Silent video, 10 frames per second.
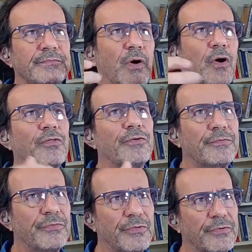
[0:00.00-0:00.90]
all
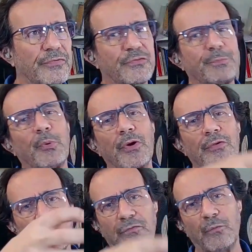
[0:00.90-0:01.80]
the
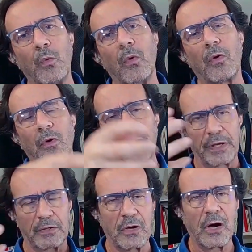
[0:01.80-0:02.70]
spoils of war
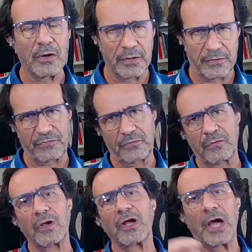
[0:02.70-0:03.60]
and conquest
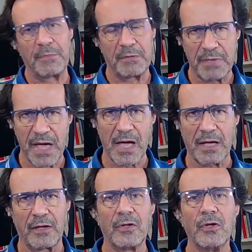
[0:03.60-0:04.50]
coming back